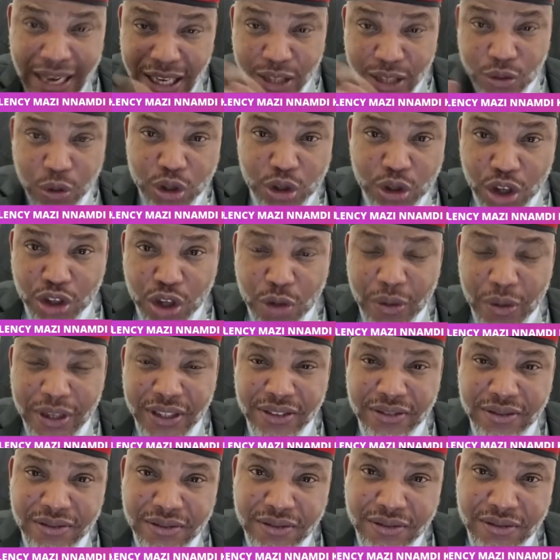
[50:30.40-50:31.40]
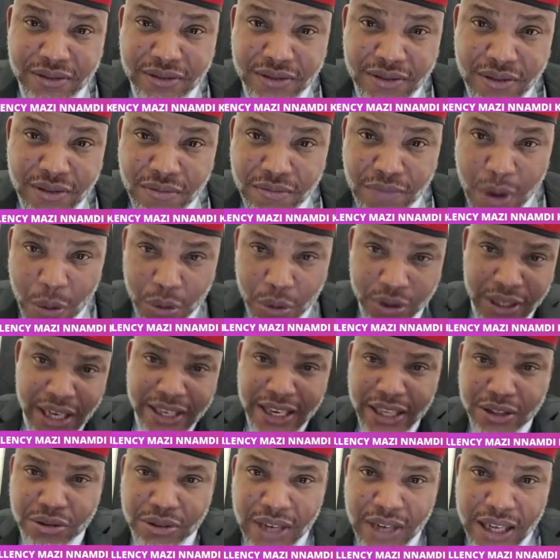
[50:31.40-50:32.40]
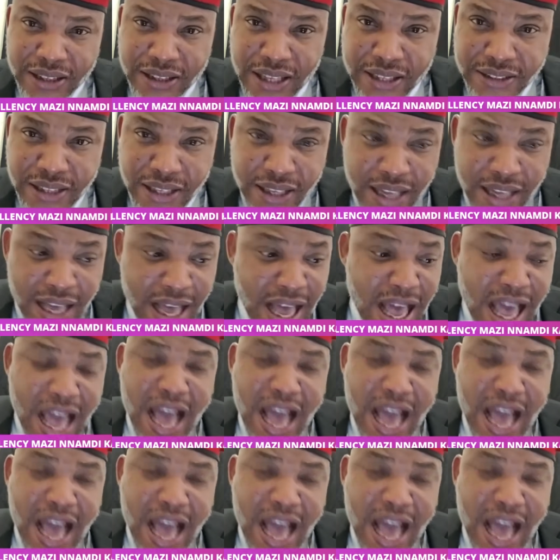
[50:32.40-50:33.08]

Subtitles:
That's what you're doing. But we shall get to that later.